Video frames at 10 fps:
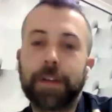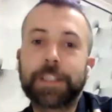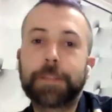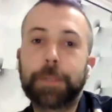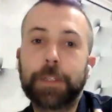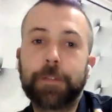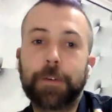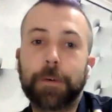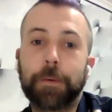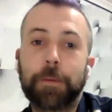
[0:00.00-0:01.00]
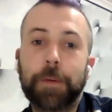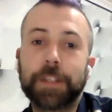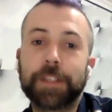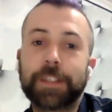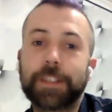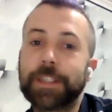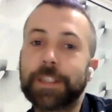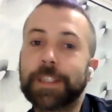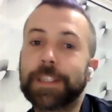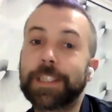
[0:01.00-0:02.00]
that's beautiful. Well,
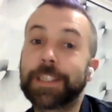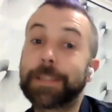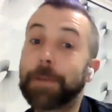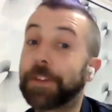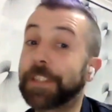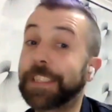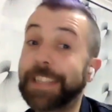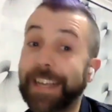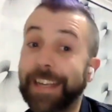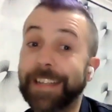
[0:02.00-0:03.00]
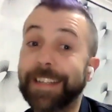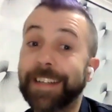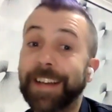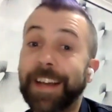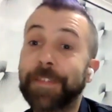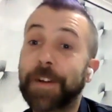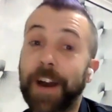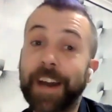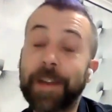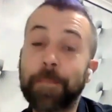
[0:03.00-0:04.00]
to spill the tea, if
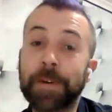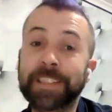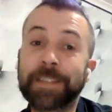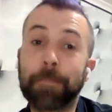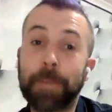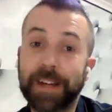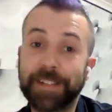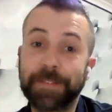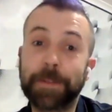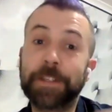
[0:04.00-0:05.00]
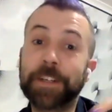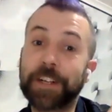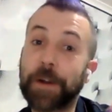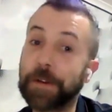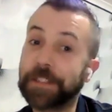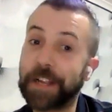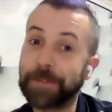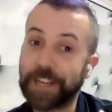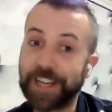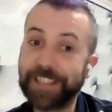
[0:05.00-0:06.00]
Guy hadn't pressed the button, were you going to go on Team
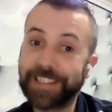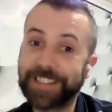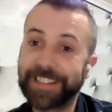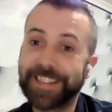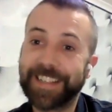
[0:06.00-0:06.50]
Jess?